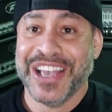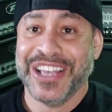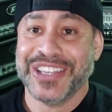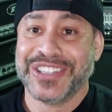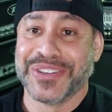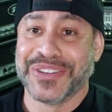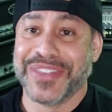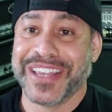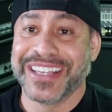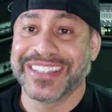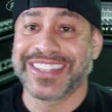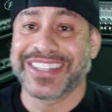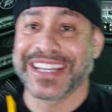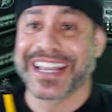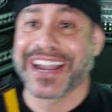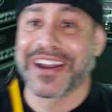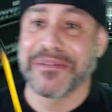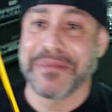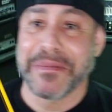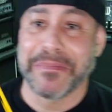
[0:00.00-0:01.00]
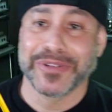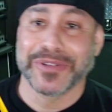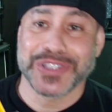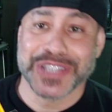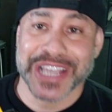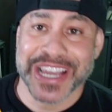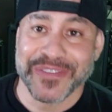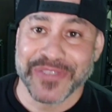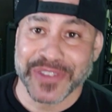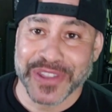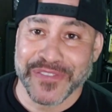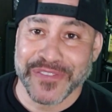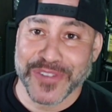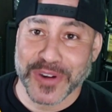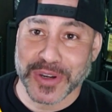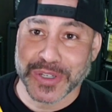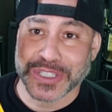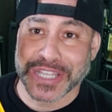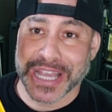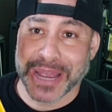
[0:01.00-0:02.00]
so this thing I remember seeing for the
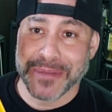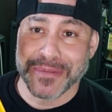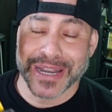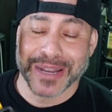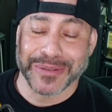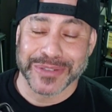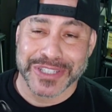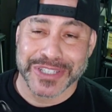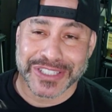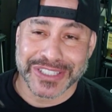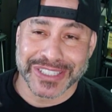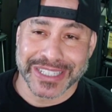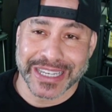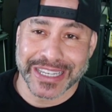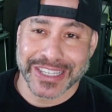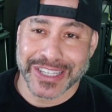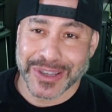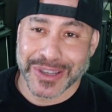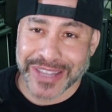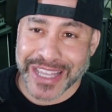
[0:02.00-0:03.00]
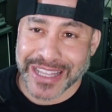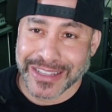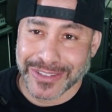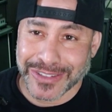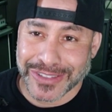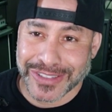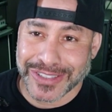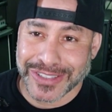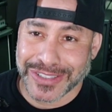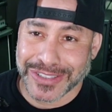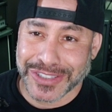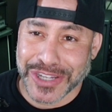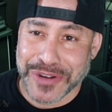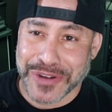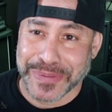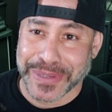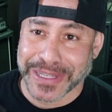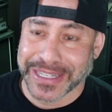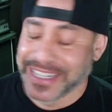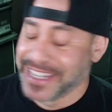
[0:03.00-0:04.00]
first time, and I was just like, yo, that looks
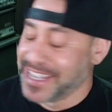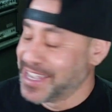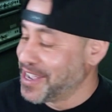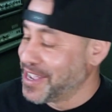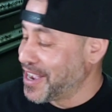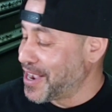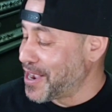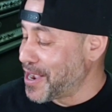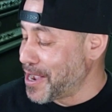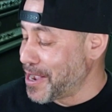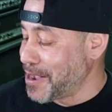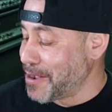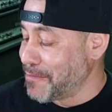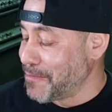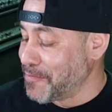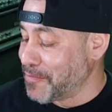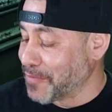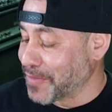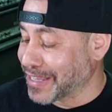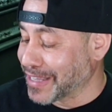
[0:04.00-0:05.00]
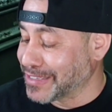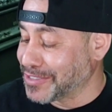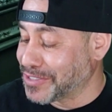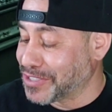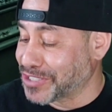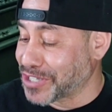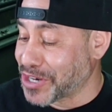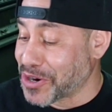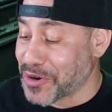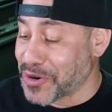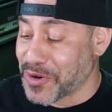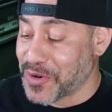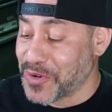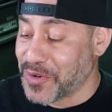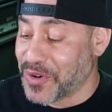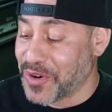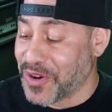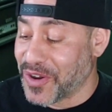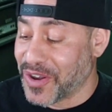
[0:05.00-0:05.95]
stupid. So